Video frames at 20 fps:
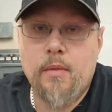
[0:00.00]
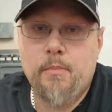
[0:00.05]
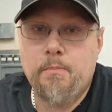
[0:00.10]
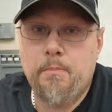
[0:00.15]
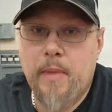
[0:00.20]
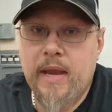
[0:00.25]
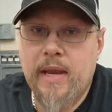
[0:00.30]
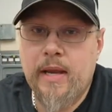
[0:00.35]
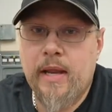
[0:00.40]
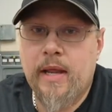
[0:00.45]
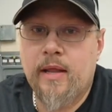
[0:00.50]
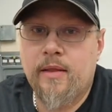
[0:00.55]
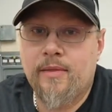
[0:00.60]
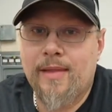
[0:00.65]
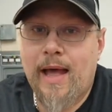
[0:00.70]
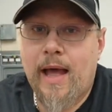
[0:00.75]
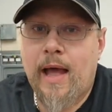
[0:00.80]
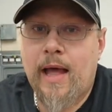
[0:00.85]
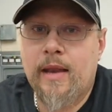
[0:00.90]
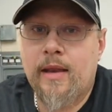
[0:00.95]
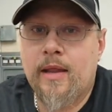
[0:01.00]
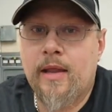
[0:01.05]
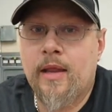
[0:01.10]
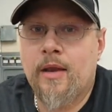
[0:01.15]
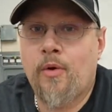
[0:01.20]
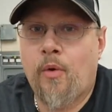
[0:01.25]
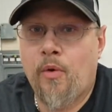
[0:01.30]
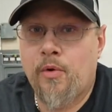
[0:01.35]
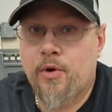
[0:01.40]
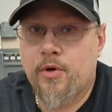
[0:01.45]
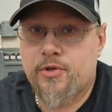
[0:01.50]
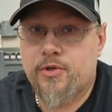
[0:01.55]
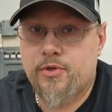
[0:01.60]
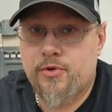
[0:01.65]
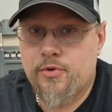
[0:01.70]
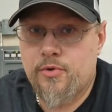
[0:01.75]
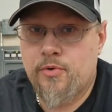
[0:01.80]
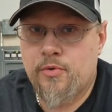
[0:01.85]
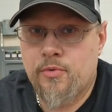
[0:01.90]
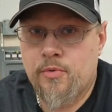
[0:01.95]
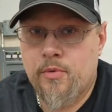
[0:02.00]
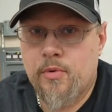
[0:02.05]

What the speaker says: Meaning that in order to